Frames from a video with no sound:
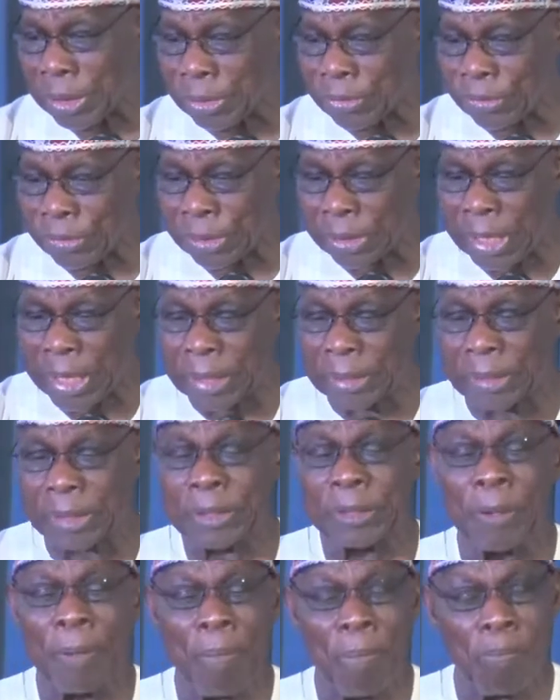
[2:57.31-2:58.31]

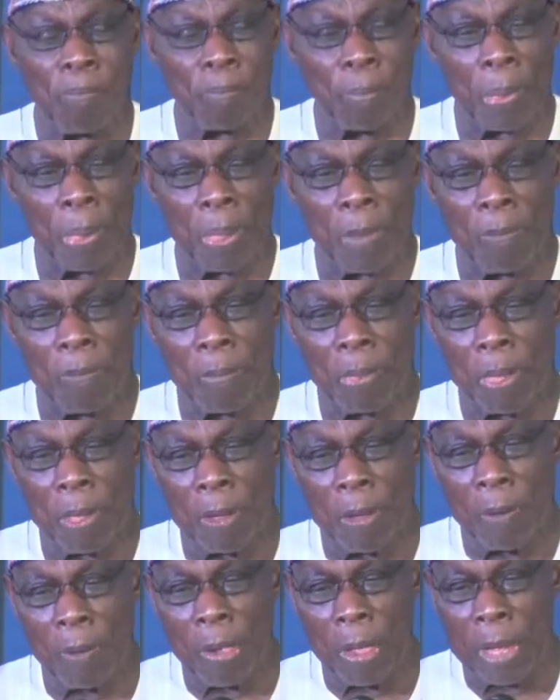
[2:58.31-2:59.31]
incident
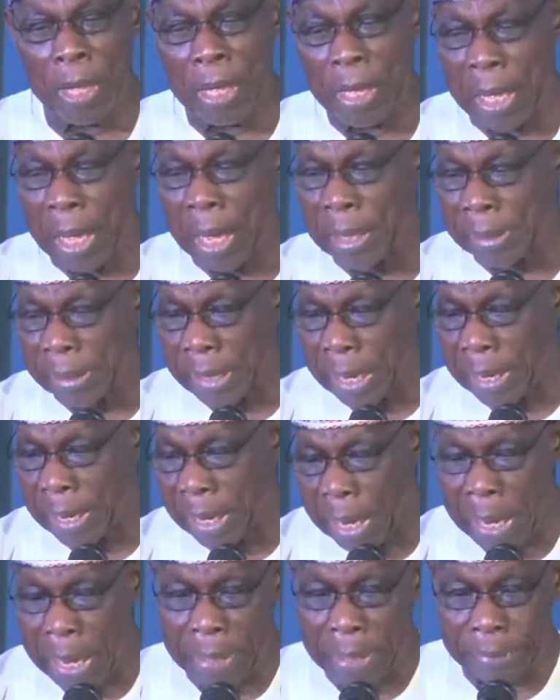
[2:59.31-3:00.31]
he and I
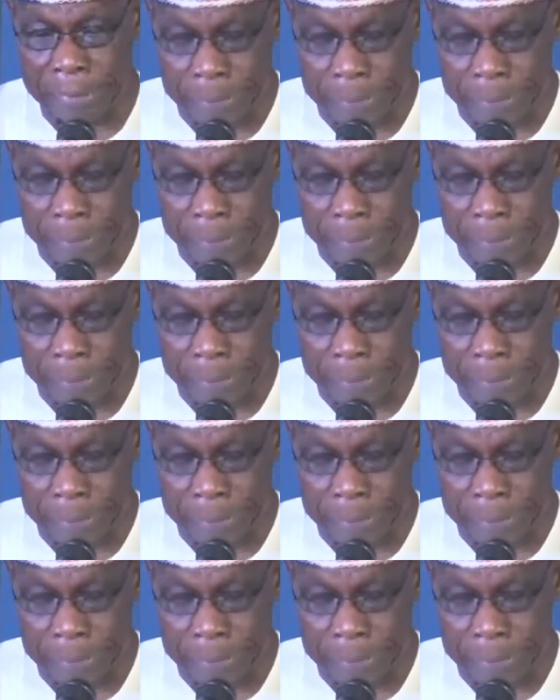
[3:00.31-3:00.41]
had,